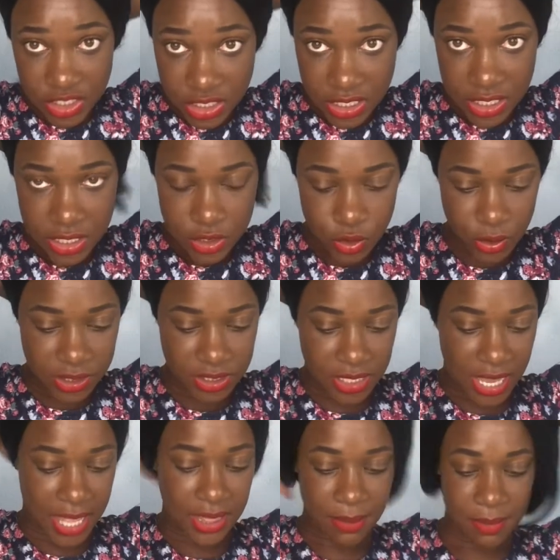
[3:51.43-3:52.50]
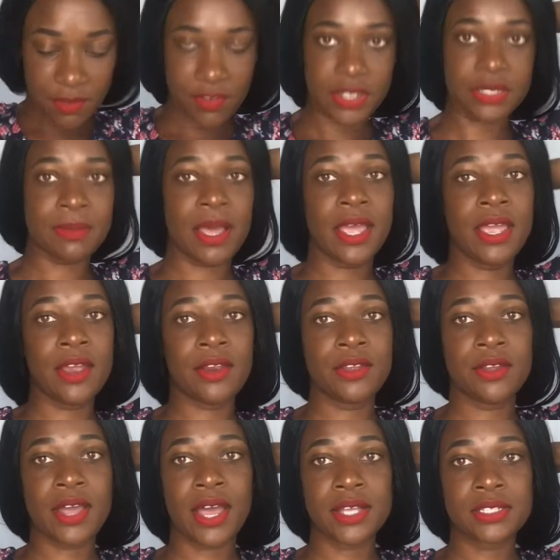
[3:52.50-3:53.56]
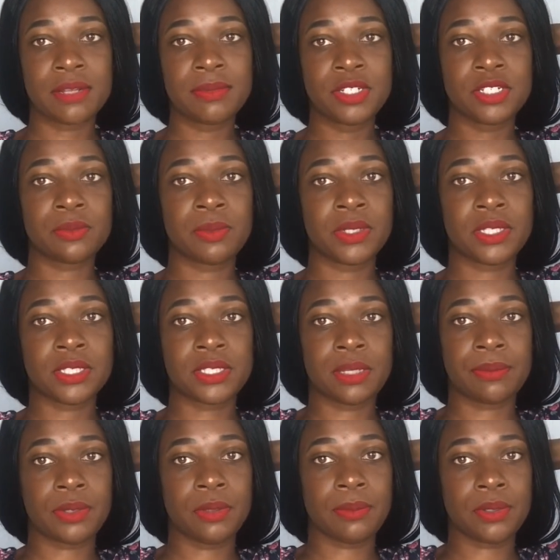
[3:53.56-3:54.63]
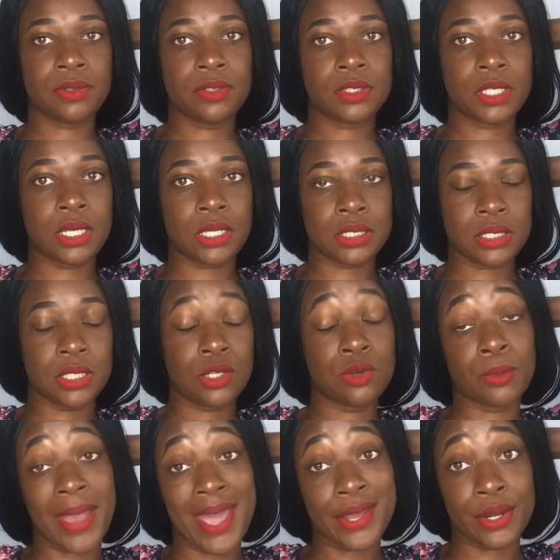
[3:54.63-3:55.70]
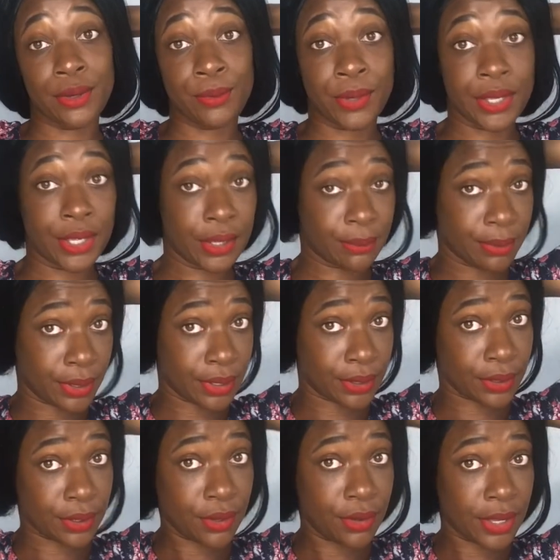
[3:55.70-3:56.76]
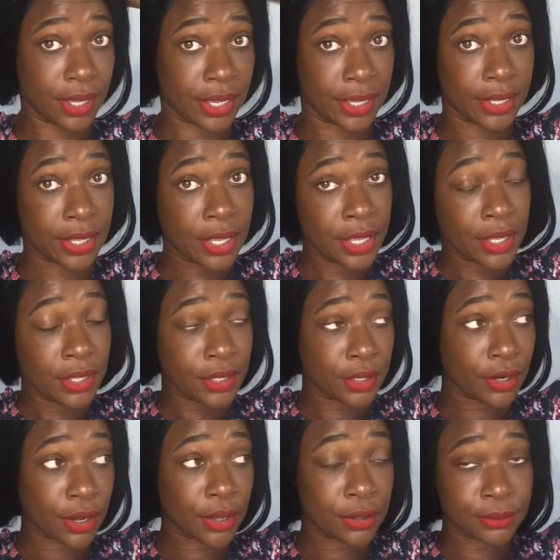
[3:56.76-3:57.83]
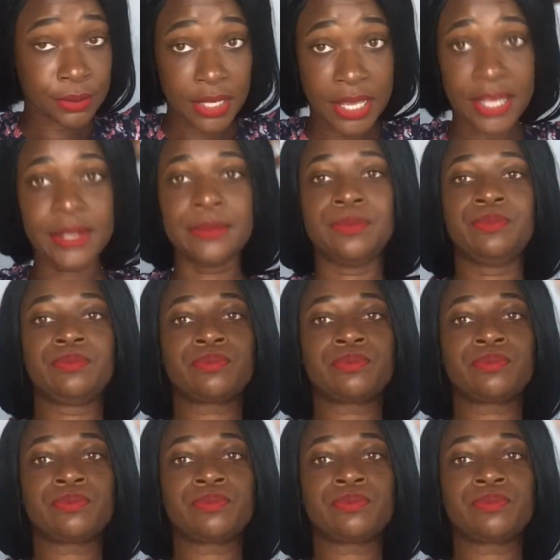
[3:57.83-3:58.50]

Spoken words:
She did address that. Let me fix my hair, you guys. Let me just put this up in a ponytail. It's a little raggedy wig, but go ahead. You know what I'm saying?